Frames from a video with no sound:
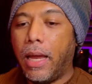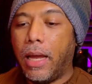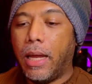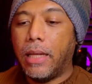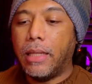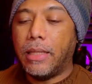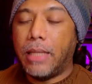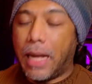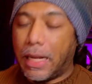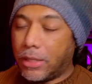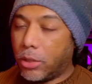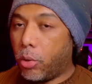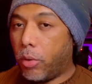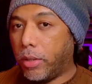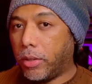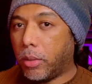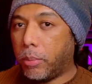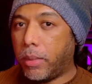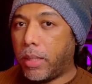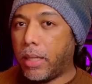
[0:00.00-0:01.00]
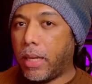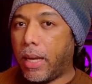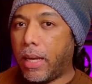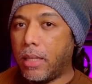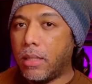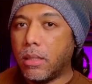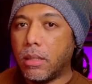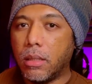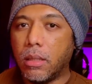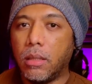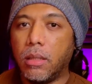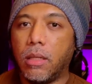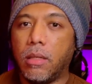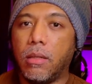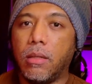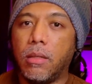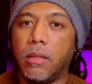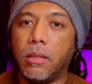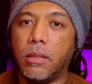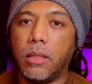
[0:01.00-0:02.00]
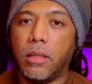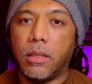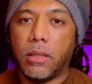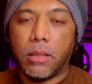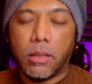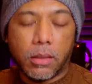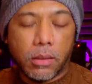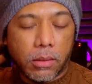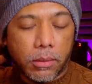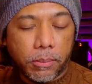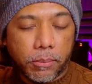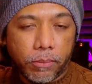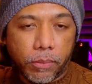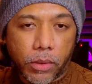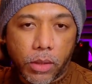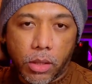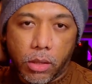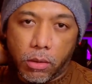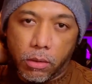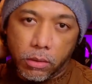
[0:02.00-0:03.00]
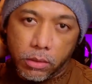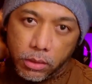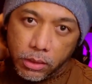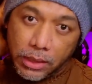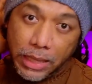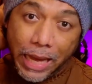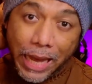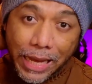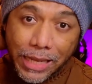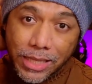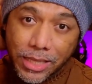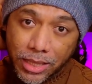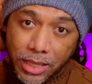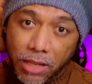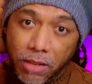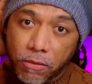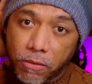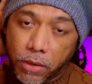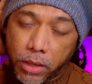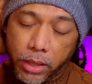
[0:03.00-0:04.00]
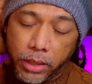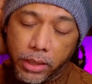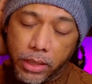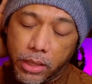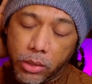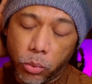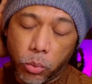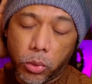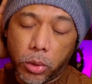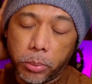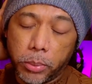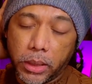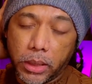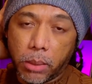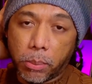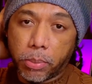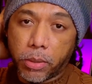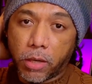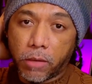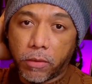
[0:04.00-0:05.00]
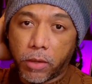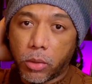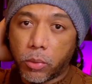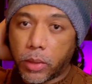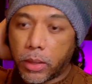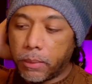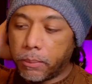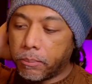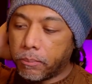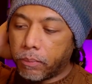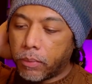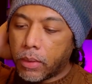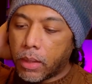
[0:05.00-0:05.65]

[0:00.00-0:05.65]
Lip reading: that's going to be the case. The you know, XT variant will be the perfect one,